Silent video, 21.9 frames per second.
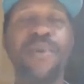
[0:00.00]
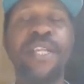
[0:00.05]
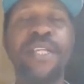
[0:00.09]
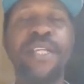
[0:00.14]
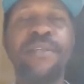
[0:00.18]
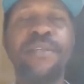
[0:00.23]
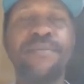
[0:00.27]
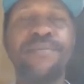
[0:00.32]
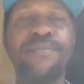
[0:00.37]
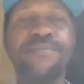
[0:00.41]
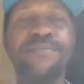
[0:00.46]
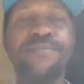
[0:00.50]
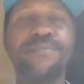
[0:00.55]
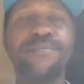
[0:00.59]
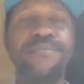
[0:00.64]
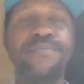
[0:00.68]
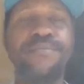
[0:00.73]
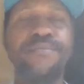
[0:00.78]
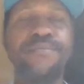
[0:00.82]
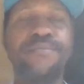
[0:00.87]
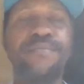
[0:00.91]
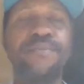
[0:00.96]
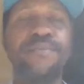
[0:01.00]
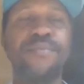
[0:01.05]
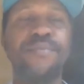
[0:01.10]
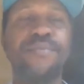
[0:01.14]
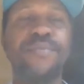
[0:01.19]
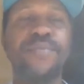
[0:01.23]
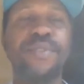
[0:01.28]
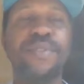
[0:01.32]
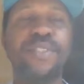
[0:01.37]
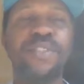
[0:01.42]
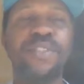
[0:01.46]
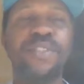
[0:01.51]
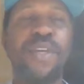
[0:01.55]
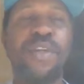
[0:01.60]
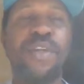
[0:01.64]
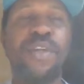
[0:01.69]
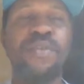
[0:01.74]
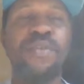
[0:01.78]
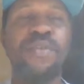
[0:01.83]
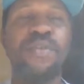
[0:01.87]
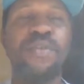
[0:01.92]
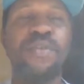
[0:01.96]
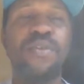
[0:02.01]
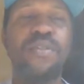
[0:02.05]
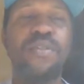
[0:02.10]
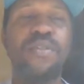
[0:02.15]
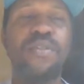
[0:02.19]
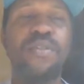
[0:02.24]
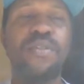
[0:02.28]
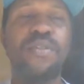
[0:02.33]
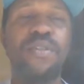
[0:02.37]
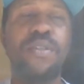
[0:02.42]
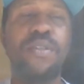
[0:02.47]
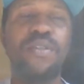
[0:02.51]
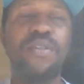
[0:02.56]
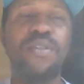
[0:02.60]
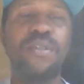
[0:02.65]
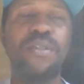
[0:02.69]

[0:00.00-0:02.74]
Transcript: minute. Like you know.